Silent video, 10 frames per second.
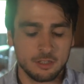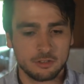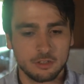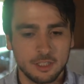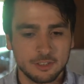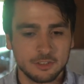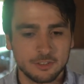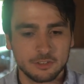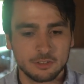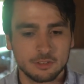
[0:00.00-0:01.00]
So let's
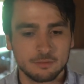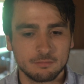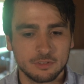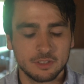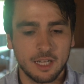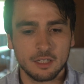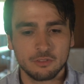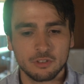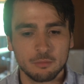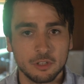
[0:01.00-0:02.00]
just
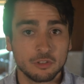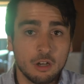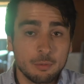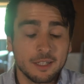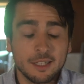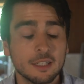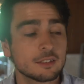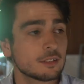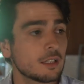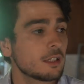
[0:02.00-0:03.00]
start from the top, I
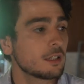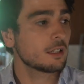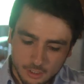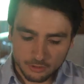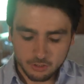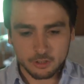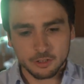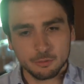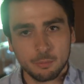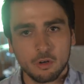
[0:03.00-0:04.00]
guess. So I got
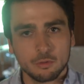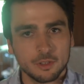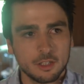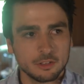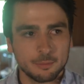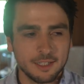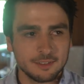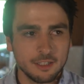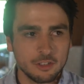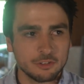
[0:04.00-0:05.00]
into porn when I was about
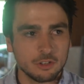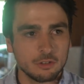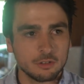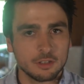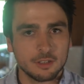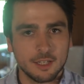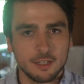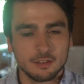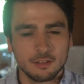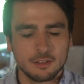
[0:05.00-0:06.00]
ten years old,
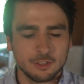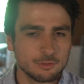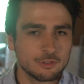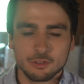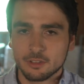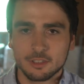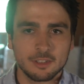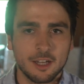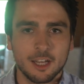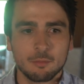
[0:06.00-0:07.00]
and this was during the
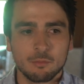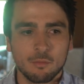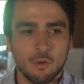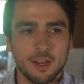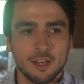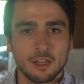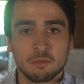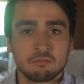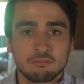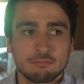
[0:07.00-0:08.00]
time where
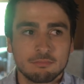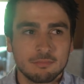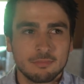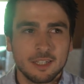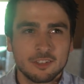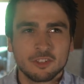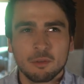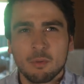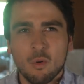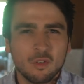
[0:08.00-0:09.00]

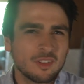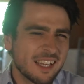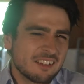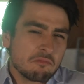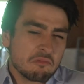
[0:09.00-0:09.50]
internet porn like